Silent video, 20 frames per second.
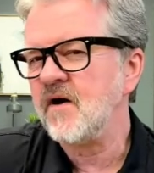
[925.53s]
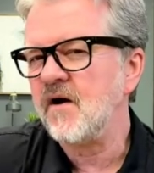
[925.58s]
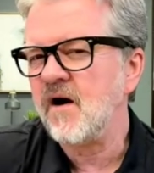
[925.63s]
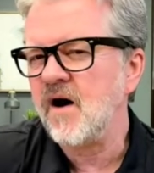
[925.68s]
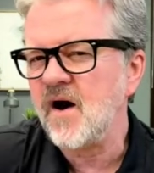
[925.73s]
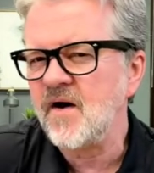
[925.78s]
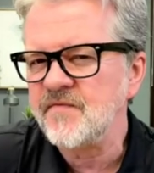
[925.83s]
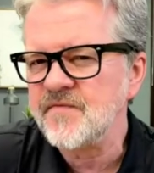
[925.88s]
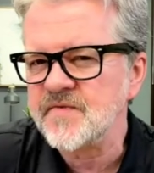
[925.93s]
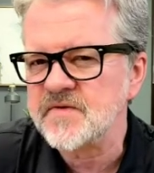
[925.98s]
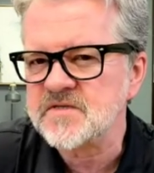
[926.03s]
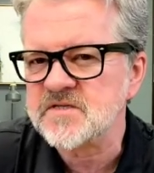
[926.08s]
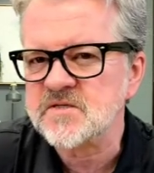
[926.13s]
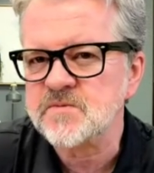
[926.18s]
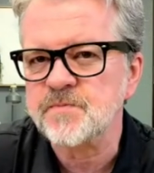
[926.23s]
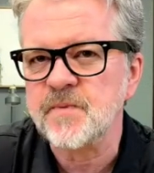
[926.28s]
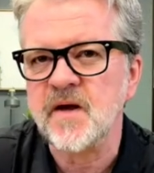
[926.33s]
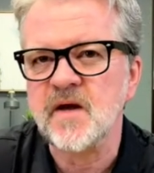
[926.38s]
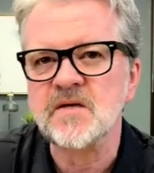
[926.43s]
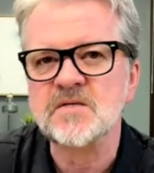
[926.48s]
office
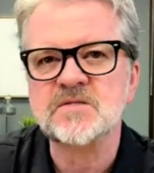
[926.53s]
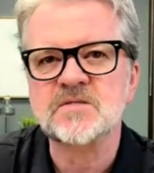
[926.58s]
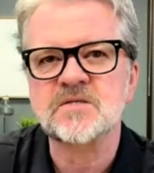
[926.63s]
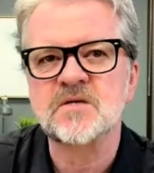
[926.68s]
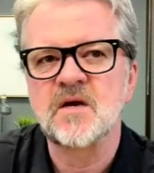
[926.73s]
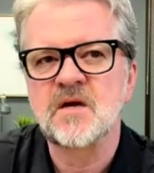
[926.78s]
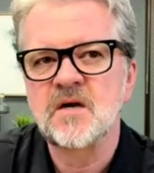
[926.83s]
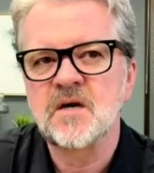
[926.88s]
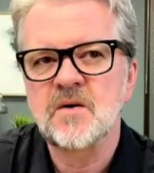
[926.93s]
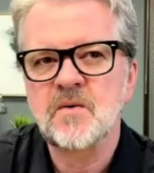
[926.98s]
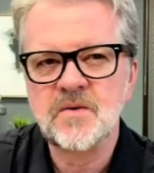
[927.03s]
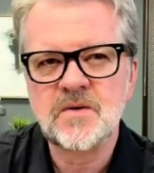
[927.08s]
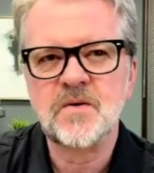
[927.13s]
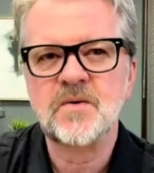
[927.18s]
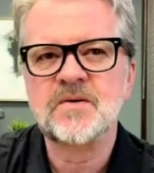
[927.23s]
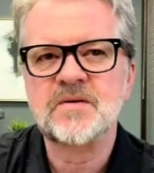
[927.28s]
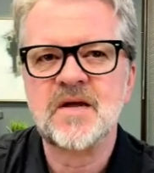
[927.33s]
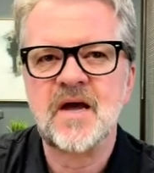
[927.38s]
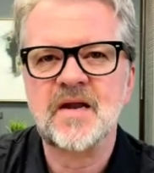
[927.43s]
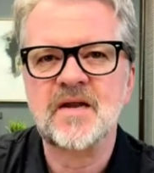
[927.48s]
space. Wonder
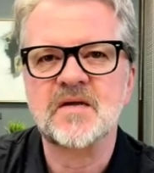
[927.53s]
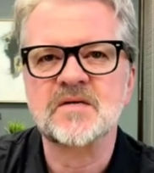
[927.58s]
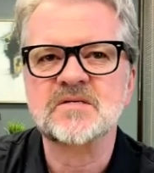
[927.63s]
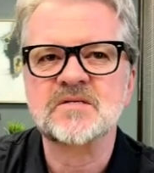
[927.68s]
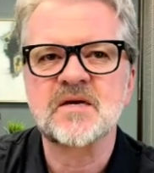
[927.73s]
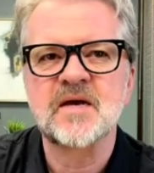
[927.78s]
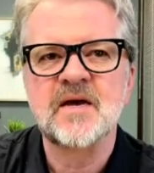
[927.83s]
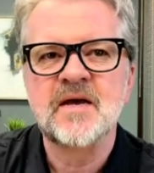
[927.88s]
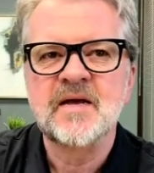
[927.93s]
what that is.